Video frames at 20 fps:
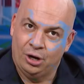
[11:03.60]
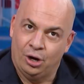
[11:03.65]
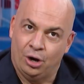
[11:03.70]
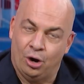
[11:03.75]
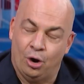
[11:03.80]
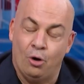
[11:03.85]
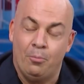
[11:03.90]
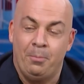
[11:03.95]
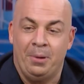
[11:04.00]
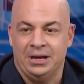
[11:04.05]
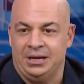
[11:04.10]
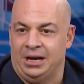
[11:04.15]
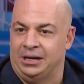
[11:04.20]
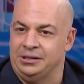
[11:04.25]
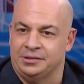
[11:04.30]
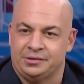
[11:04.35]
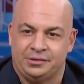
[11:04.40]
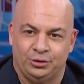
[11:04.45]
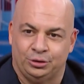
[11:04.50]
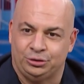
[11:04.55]
Oh, my
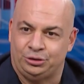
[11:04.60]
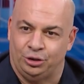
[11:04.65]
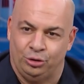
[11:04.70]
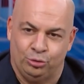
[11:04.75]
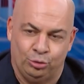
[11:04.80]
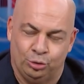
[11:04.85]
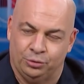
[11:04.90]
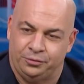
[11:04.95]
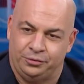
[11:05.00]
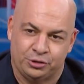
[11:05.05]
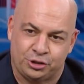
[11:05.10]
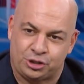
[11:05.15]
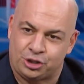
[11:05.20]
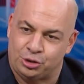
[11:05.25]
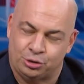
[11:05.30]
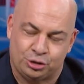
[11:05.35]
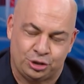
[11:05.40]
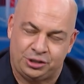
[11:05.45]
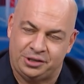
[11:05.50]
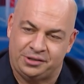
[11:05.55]
youngest daughter, Lulu, for
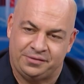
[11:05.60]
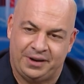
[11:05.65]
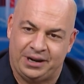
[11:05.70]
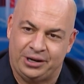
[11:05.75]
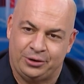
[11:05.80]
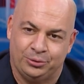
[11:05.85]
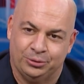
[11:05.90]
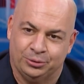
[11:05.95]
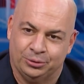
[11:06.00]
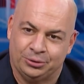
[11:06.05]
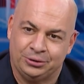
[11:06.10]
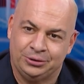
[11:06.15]
sure. She's very cool.